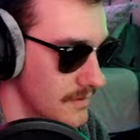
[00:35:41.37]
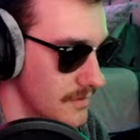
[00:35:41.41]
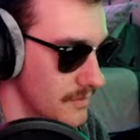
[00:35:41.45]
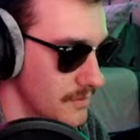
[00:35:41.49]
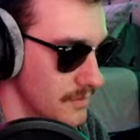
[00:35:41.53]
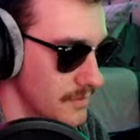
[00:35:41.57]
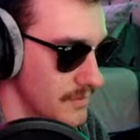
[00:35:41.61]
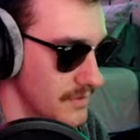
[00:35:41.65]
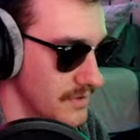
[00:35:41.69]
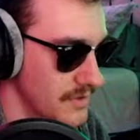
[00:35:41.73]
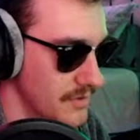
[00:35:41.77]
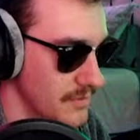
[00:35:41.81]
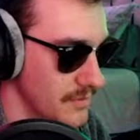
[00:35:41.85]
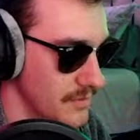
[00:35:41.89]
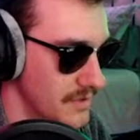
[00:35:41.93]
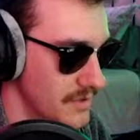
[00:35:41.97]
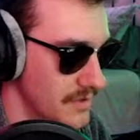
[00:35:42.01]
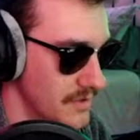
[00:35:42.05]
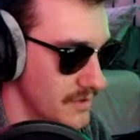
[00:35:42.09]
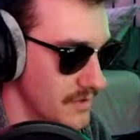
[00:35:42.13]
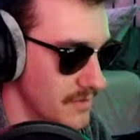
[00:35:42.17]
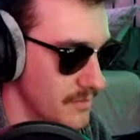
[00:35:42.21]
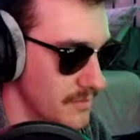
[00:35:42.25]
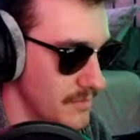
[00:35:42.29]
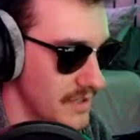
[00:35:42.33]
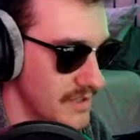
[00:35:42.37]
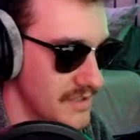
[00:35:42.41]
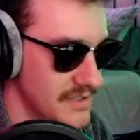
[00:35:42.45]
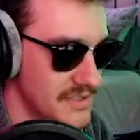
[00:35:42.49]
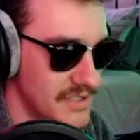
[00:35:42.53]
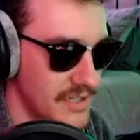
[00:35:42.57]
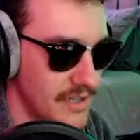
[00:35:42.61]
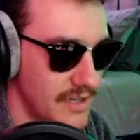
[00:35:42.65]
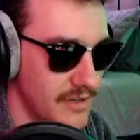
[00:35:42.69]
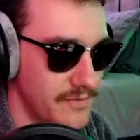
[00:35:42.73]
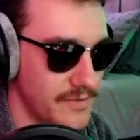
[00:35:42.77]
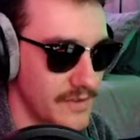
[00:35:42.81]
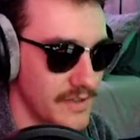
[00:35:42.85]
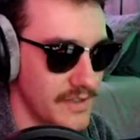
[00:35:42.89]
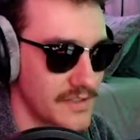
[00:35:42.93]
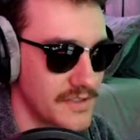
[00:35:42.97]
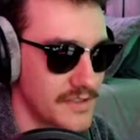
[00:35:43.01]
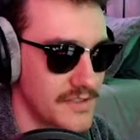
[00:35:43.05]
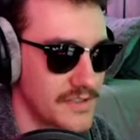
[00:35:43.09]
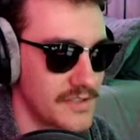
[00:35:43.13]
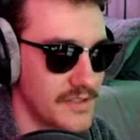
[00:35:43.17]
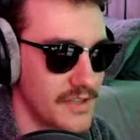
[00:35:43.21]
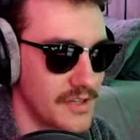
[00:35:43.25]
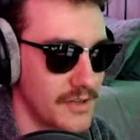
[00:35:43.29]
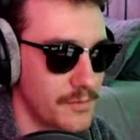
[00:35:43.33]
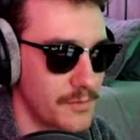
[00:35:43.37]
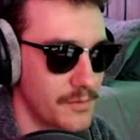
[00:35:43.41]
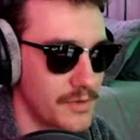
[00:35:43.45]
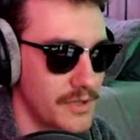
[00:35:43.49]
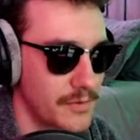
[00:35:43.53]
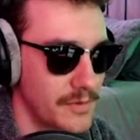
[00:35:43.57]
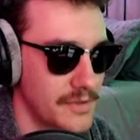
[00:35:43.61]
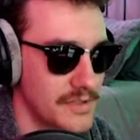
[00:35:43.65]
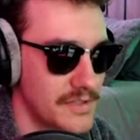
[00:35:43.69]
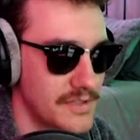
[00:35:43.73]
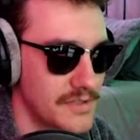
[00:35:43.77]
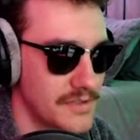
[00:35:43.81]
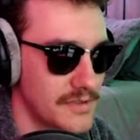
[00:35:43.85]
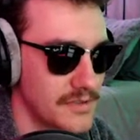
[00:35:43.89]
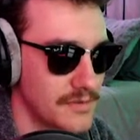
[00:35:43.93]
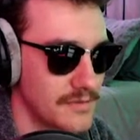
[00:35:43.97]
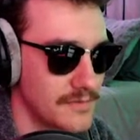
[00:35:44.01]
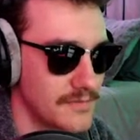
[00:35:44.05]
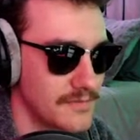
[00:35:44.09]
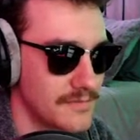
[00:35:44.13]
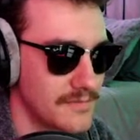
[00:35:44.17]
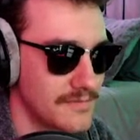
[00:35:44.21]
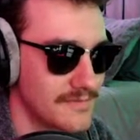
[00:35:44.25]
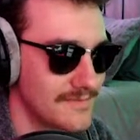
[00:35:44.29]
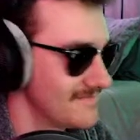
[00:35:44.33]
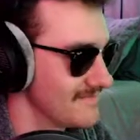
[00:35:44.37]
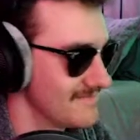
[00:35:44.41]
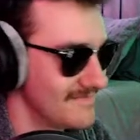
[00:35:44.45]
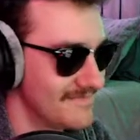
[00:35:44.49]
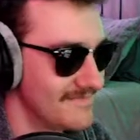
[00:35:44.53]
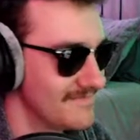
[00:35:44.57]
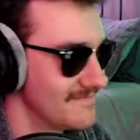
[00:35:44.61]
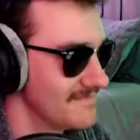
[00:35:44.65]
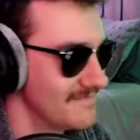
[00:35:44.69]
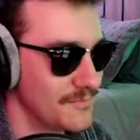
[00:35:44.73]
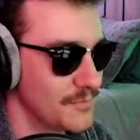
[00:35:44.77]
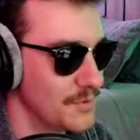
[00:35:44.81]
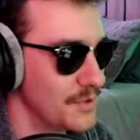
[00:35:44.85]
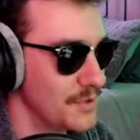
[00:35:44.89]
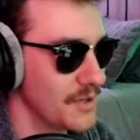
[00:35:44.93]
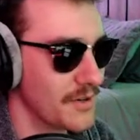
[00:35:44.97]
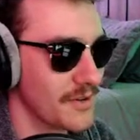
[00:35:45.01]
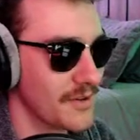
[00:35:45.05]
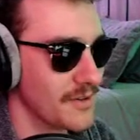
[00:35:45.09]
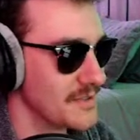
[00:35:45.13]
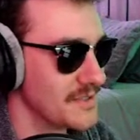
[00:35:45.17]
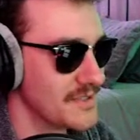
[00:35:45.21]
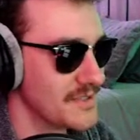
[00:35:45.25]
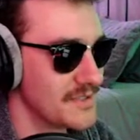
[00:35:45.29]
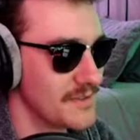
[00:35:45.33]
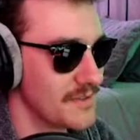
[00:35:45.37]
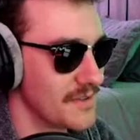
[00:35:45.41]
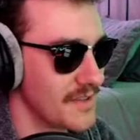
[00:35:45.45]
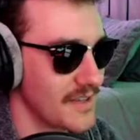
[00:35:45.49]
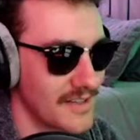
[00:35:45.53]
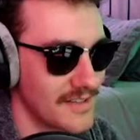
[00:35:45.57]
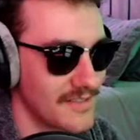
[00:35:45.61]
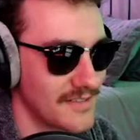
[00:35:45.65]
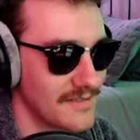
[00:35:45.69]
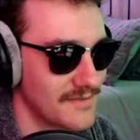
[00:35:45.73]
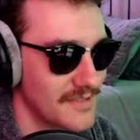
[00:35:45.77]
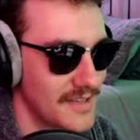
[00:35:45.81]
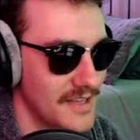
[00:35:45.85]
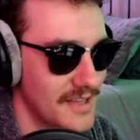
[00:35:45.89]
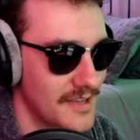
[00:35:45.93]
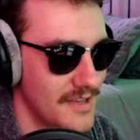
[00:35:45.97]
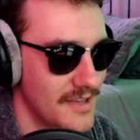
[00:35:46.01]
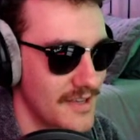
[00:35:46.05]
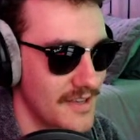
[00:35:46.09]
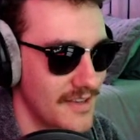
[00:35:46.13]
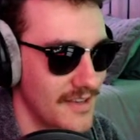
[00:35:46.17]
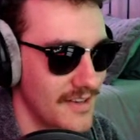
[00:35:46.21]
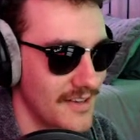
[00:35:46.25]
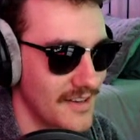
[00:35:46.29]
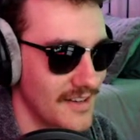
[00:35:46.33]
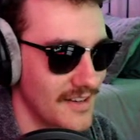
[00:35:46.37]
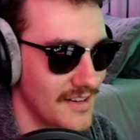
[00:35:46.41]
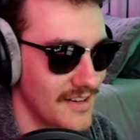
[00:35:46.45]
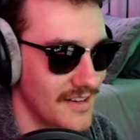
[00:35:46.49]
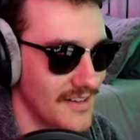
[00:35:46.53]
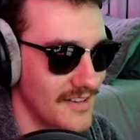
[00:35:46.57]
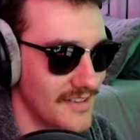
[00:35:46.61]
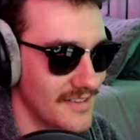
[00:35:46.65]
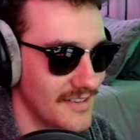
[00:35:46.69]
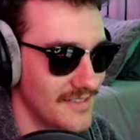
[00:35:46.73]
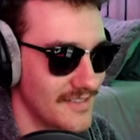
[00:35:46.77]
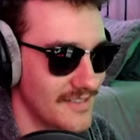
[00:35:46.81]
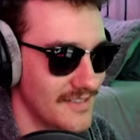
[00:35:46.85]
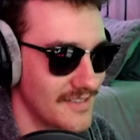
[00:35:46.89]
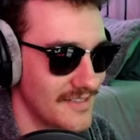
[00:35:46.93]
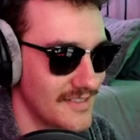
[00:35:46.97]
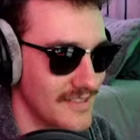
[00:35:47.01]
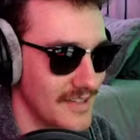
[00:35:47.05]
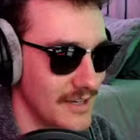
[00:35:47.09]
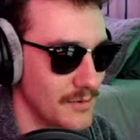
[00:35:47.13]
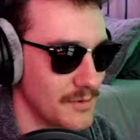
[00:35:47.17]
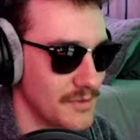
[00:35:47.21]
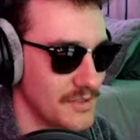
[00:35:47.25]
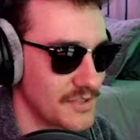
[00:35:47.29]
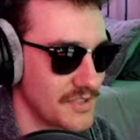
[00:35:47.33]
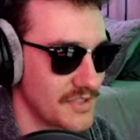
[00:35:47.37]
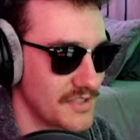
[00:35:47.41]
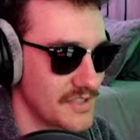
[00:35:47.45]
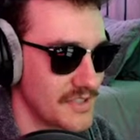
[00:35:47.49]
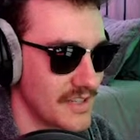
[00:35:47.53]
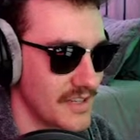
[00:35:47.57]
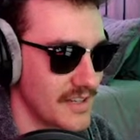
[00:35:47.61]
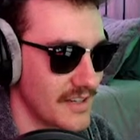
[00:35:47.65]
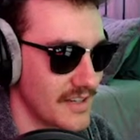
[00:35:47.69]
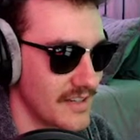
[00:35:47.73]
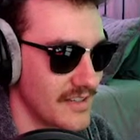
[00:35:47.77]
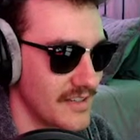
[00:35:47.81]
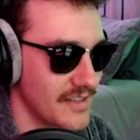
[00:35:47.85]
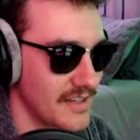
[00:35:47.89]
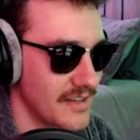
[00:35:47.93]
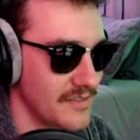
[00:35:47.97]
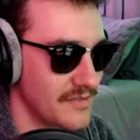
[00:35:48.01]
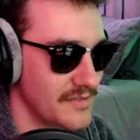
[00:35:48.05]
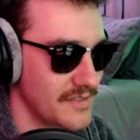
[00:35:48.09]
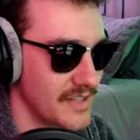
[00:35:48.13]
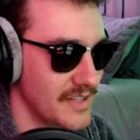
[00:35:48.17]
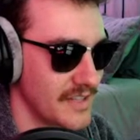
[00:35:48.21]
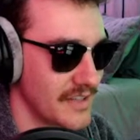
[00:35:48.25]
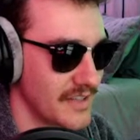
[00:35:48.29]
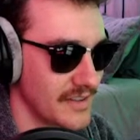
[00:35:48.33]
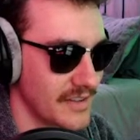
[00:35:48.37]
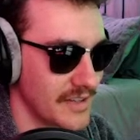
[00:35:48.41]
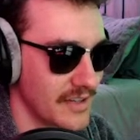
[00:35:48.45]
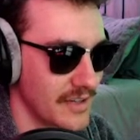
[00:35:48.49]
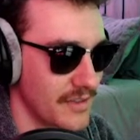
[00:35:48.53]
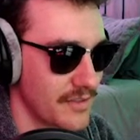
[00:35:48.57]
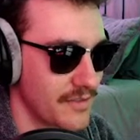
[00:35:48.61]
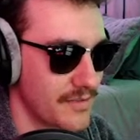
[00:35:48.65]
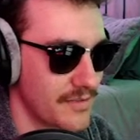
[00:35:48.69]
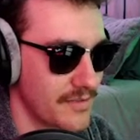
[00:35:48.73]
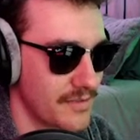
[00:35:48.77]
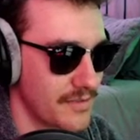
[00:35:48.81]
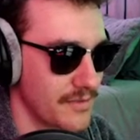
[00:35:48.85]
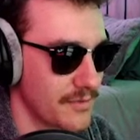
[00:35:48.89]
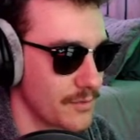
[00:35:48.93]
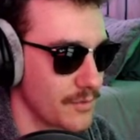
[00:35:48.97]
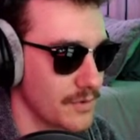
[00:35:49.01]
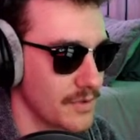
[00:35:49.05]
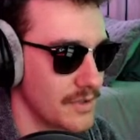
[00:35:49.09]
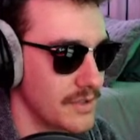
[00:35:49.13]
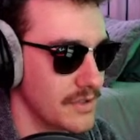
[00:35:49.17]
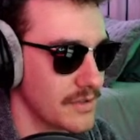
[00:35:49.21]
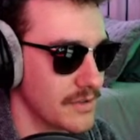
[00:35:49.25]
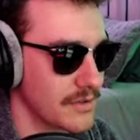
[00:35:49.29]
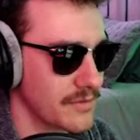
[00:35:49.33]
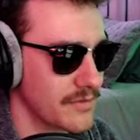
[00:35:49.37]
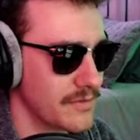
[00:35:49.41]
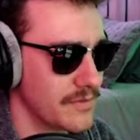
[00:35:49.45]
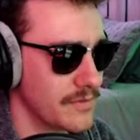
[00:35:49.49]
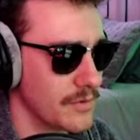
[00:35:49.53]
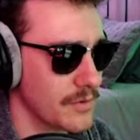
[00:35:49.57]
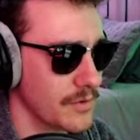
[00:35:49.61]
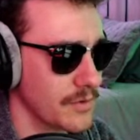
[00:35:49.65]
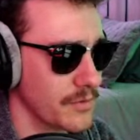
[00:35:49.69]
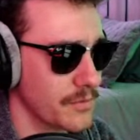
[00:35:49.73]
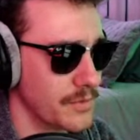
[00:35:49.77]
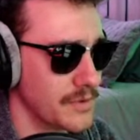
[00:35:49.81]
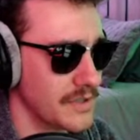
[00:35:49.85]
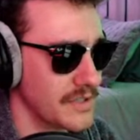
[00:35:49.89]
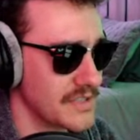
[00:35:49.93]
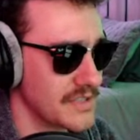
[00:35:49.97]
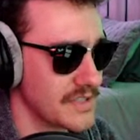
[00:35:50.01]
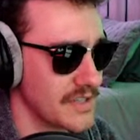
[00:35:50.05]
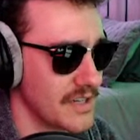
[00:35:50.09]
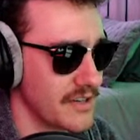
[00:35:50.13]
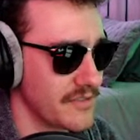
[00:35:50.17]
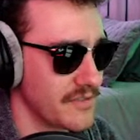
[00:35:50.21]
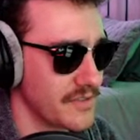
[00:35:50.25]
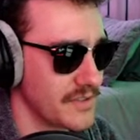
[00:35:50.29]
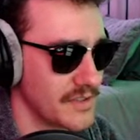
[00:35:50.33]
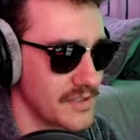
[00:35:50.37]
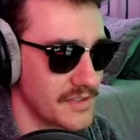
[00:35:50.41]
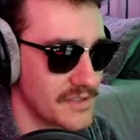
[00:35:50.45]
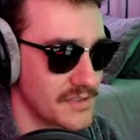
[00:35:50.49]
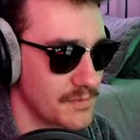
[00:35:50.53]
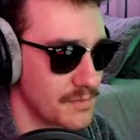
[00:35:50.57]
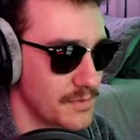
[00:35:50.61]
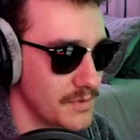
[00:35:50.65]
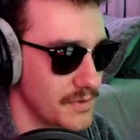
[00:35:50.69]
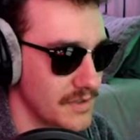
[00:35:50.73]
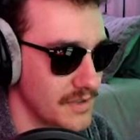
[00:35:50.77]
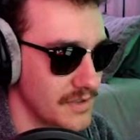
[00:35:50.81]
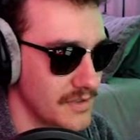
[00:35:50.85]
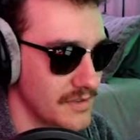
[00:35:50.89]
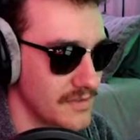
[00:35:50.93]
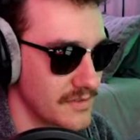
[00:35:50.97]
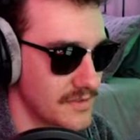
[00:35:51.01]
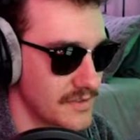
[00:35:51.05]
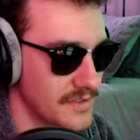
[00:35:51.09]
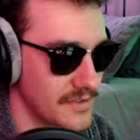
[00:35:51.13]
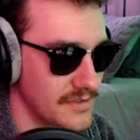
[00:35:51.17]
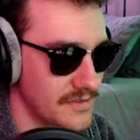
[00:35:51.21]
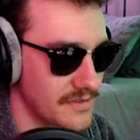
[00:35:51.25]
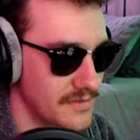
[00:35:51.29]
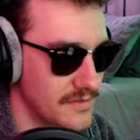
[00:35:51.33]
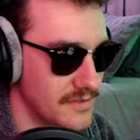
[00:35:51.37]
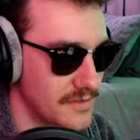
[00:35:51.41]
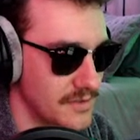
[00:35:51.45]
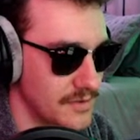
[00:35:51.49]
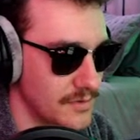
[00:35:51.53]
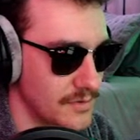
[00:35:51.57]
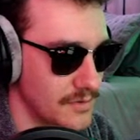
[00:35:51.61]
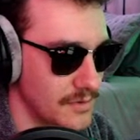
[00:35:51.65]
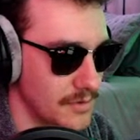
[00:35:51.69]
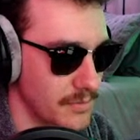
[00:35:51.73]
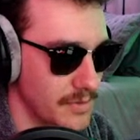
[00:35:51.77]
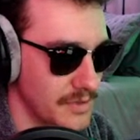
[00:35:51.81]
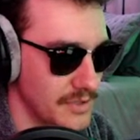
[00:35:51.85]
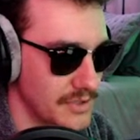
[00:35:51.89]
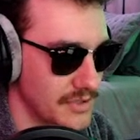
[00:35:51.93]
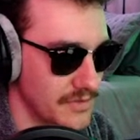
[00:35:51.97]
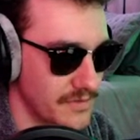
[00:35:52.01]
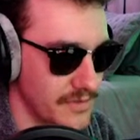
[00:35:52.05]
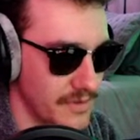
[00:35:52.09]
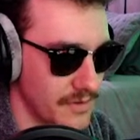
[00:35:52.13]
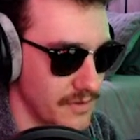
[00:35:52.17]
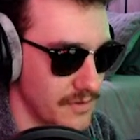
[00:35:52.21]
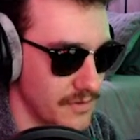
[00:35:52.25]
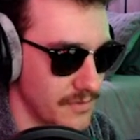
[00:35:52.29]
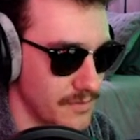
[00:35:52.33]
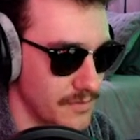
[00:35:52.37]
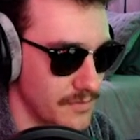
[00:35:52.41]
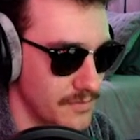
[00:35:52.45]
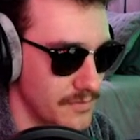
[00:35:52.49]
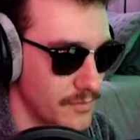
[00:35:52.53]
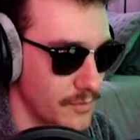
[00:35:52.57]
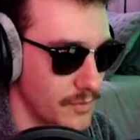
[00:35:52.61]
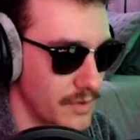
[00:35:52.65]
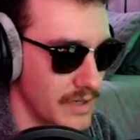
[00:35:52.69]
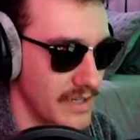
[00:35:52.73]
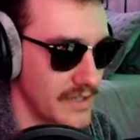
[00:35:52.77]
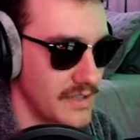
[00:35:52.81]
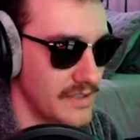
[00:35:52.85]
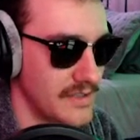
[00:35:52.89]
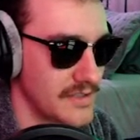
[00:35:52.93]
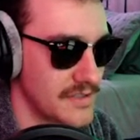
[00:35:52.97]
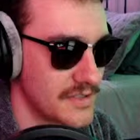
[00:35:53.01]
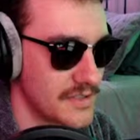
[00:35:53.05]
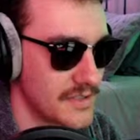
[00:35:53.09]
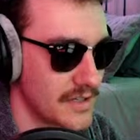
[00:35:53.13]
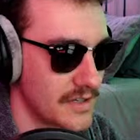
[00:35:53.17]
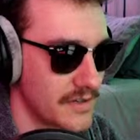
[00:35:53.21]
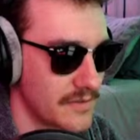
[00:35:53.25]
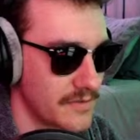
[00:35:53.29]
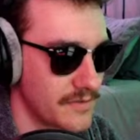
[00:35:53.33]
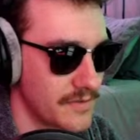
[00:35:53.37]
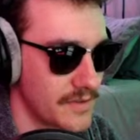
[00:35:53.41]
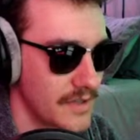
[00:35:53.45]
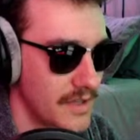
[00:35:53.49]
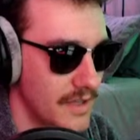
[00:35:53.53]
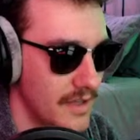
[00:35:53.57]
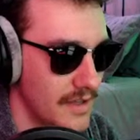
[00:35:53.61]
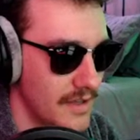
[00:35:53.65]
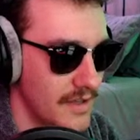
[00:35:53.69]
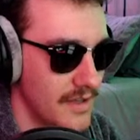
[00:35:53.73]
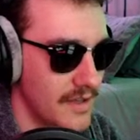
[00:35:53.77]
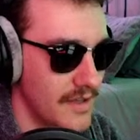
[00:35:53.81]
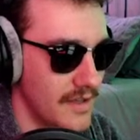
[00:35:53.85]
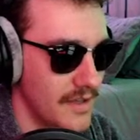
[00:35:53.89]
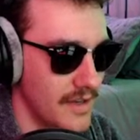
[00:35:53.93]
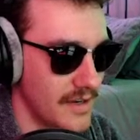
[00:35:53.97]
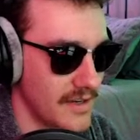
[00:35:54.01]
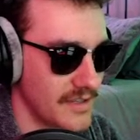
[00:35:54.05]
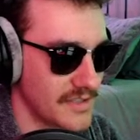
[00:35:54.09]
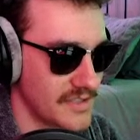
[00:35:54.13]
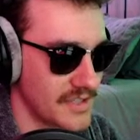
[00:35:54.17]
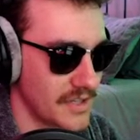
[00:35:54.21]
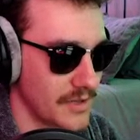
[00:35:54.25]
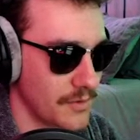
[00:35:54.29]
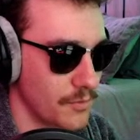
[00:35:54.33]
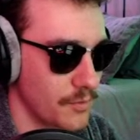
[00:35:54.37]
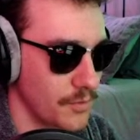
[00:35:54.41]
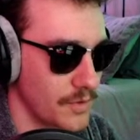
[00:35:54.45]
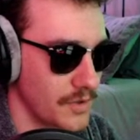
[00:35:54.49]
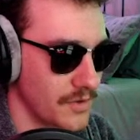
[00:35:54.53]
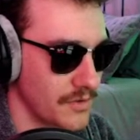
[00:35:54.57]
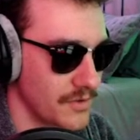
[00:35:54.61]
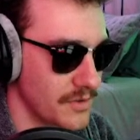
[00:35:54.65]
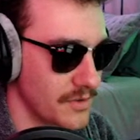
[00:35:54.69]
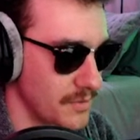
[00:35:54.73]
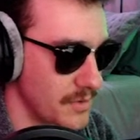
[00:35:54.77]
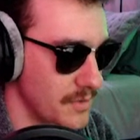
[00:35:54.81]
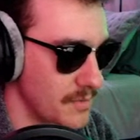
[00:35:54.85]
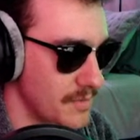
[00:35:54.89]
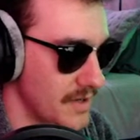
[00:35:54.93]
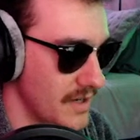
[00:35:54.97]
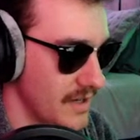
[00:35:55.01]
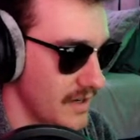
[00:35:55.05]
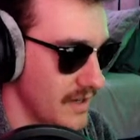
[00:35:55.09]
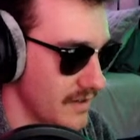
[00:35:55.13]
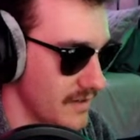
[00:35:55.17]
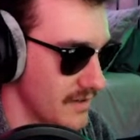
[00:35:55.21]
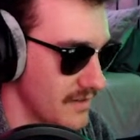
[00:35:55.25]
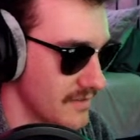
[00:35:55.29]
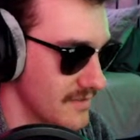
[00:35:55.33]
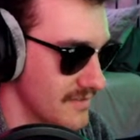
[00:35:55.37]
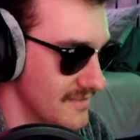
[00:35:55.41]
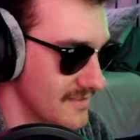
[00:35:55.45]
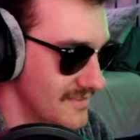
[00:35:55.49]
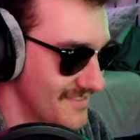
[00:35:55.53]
What are we doing here? Making sound fonts, like we always do. We don't always do that. I was just saying, I've taken like 3 or 4 weeks off at this point to do a bunch of other wacky stuff, and it's like weird to be back